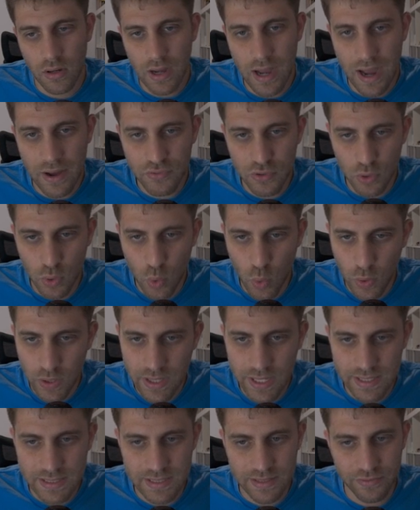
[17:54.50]
After queen
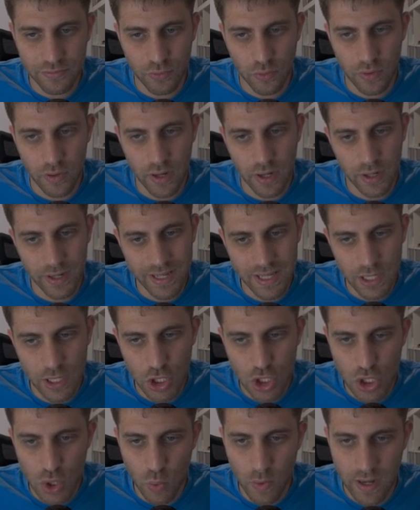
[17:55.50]
takes f4, king
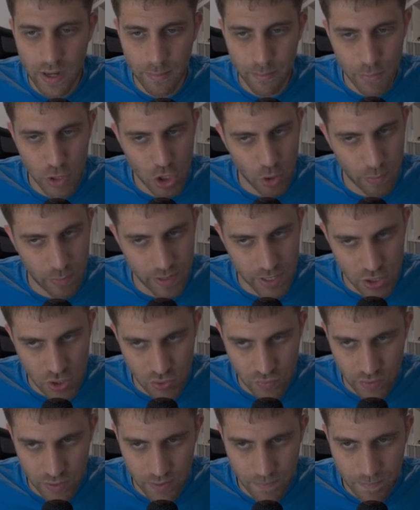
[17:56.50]
g1, bishop
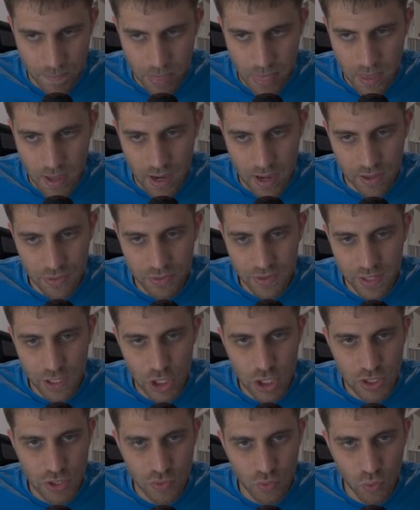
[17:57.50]
h3, I think
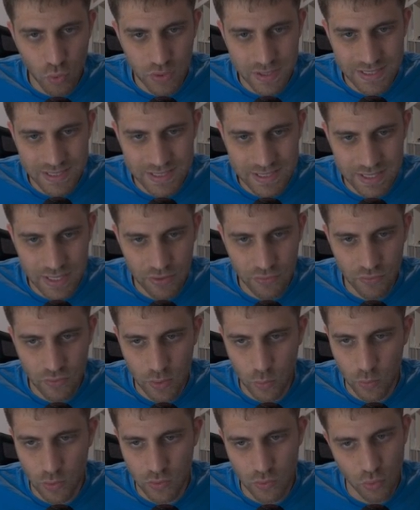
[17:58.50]
just rook
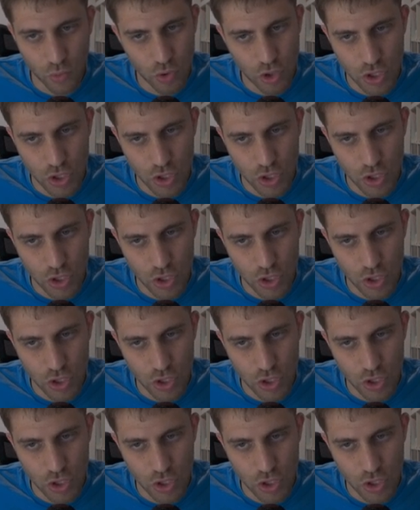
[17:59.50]
c3 with rook